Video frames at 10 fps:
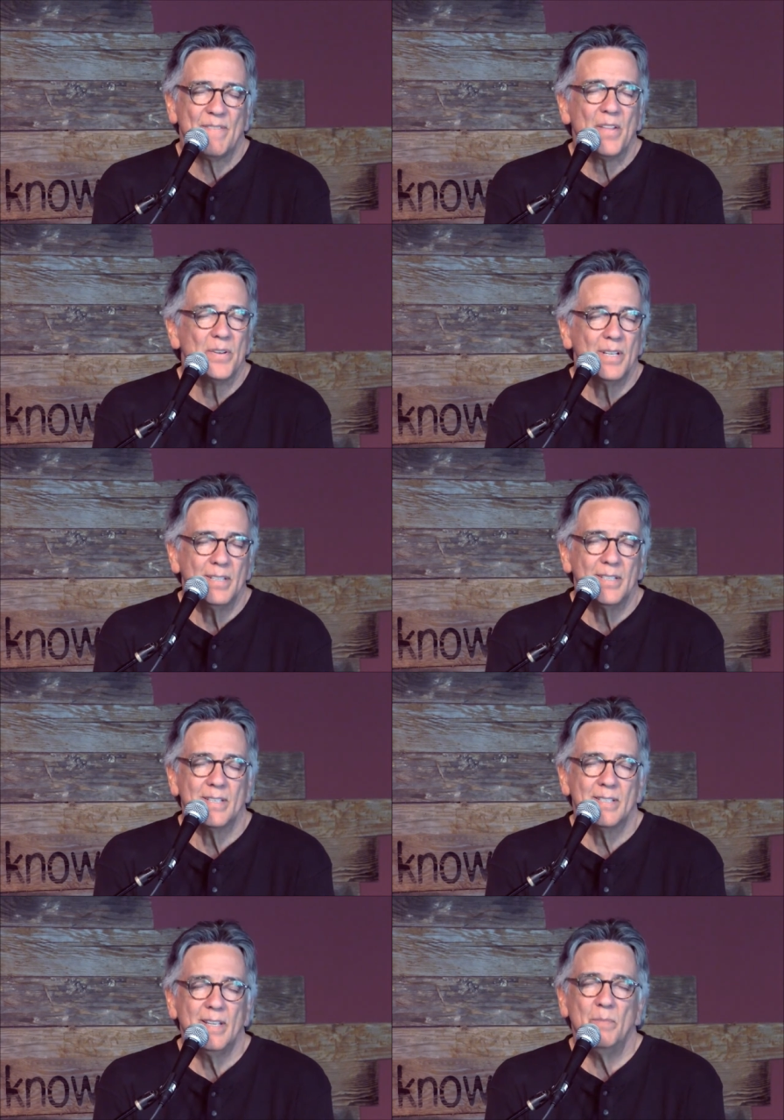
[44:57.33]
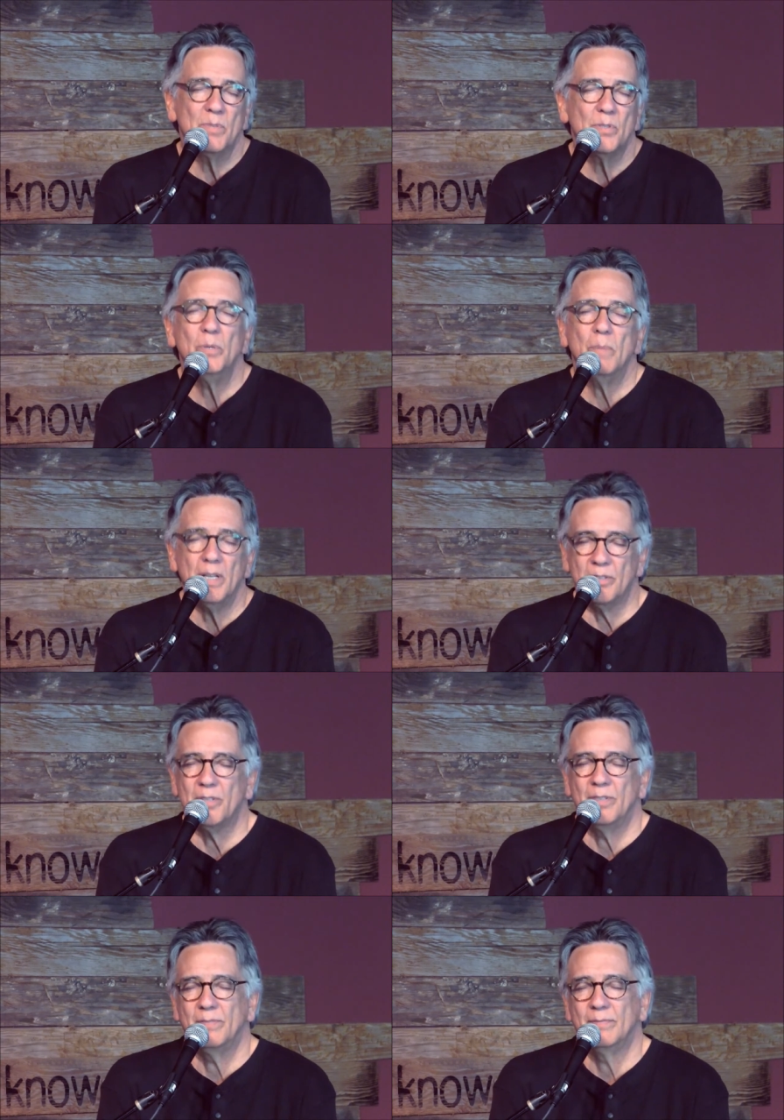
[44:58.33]
Father, it just seems too
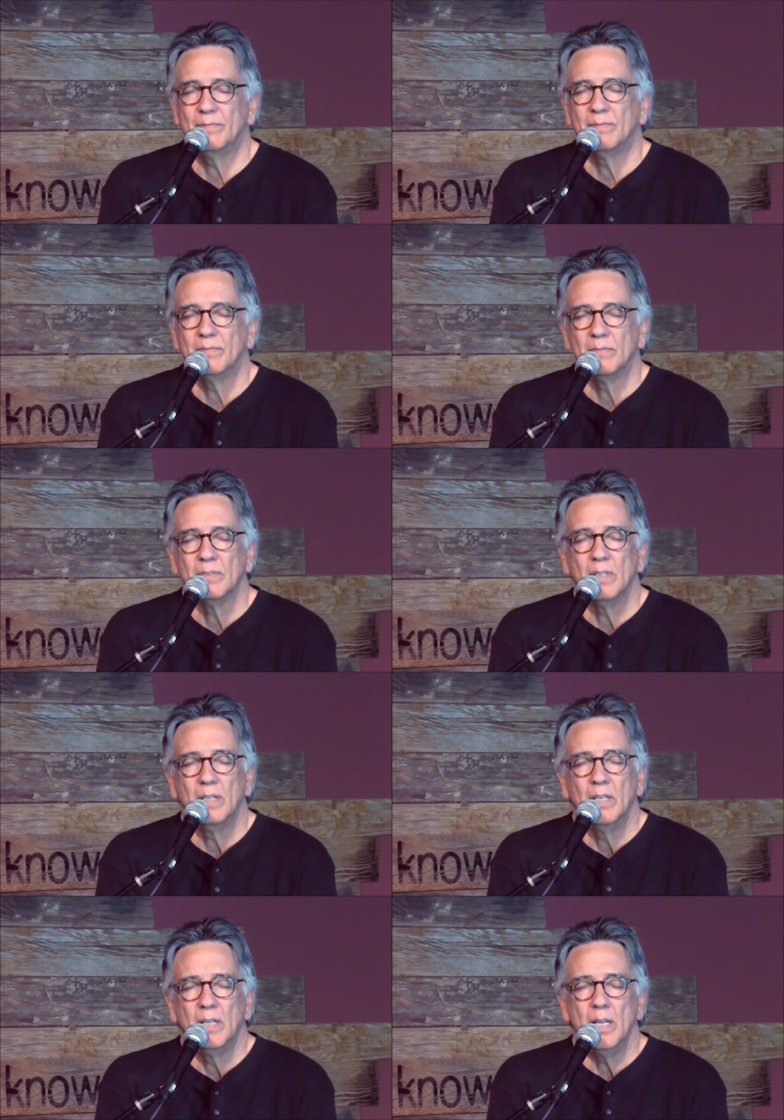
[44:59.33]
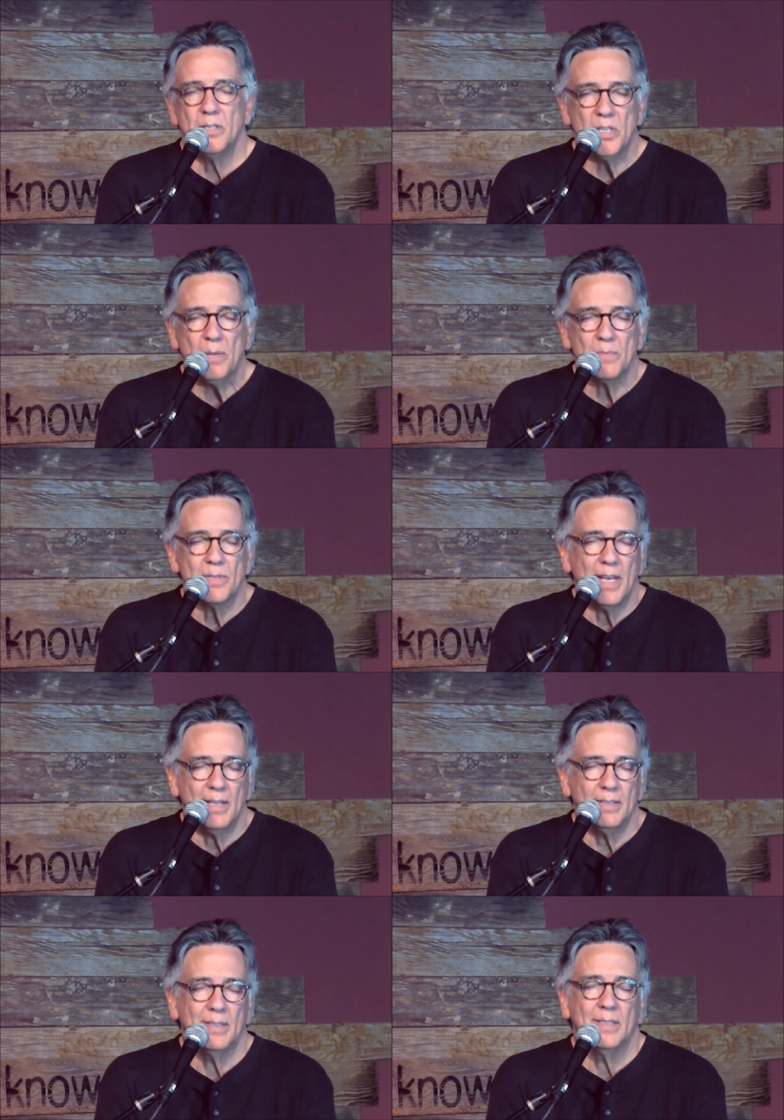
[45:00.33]
much. It seems
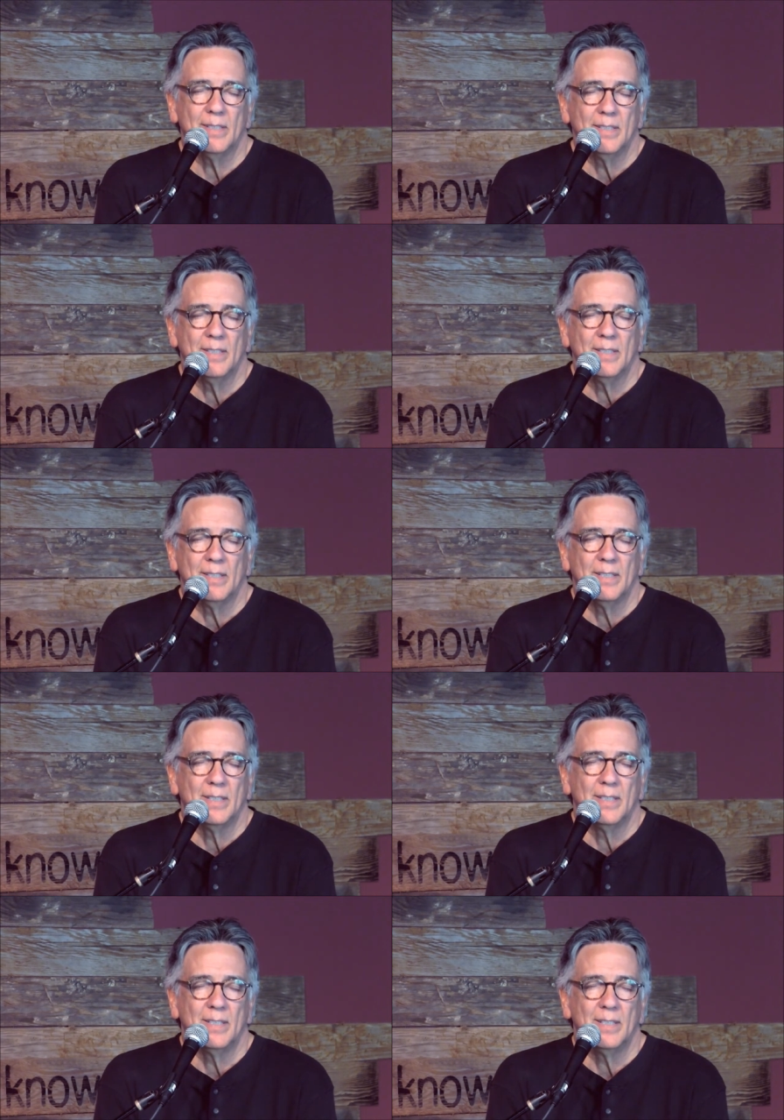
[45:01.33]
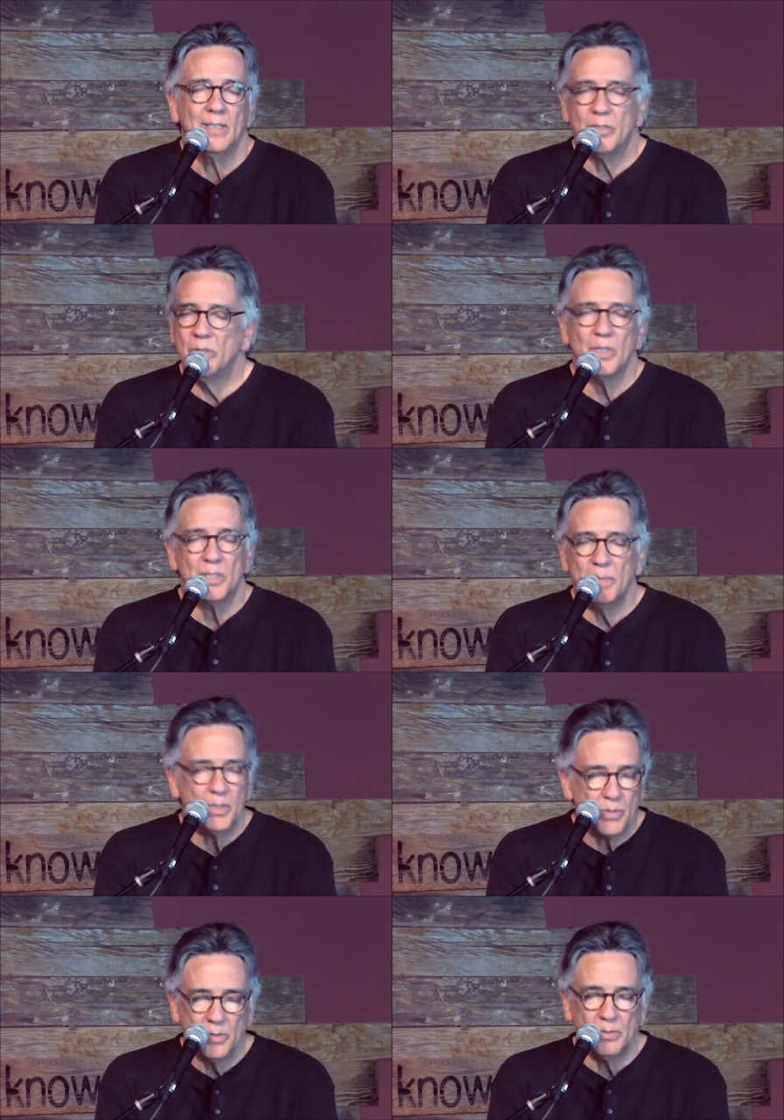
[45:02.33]
that it's too good to
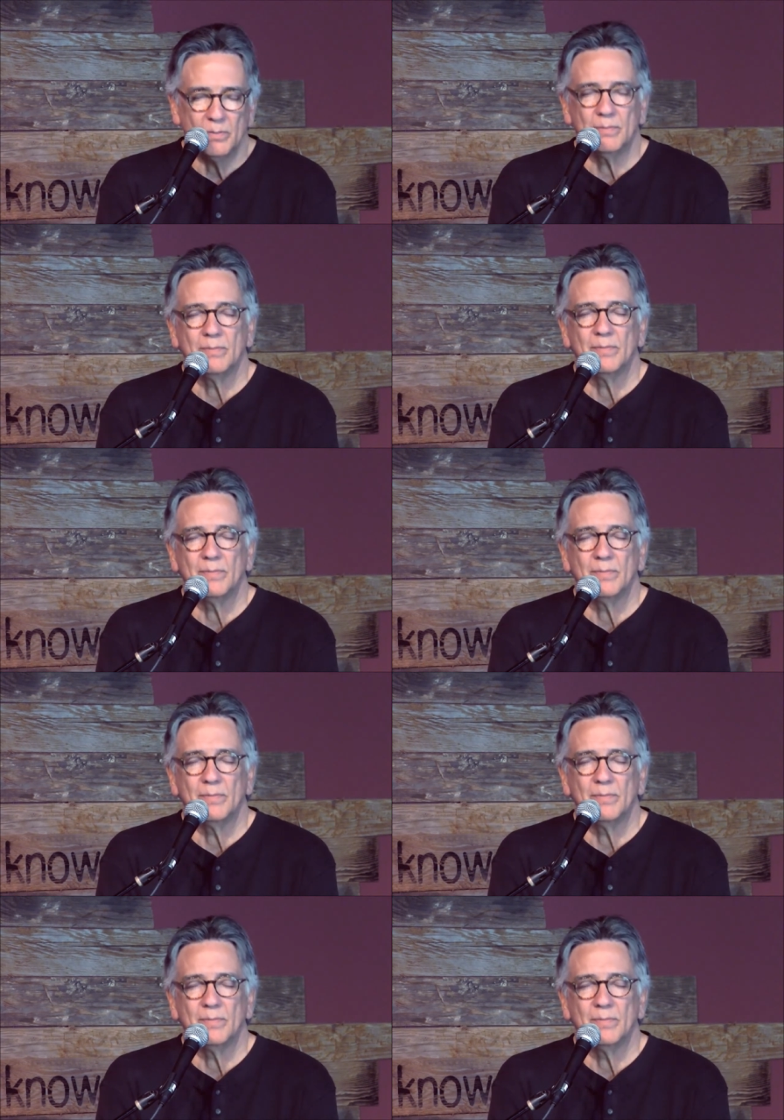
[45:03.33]
be true.